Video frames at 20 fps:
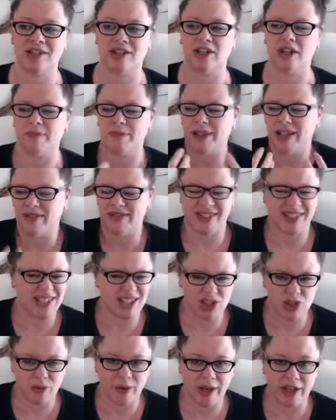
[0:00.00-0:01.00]
I don't believe a
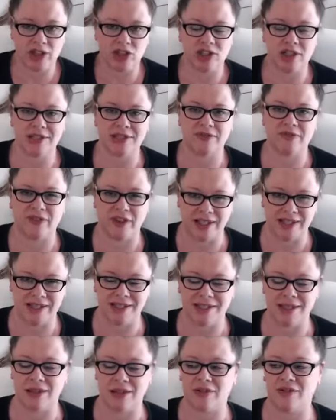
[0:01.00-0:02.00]
situation is fixed
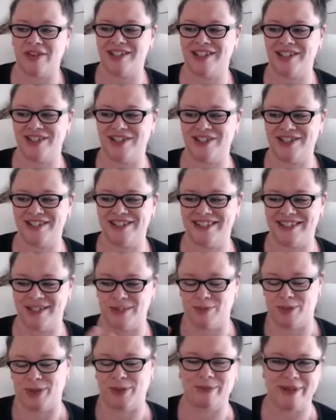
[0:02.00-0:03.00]
in 3 sessions,
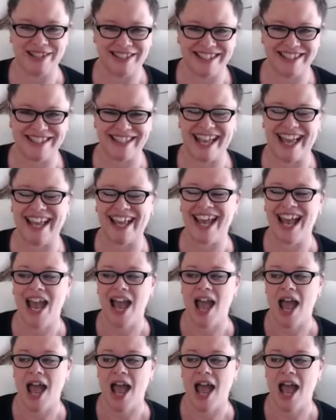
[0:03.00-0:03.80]
is what I meant to say.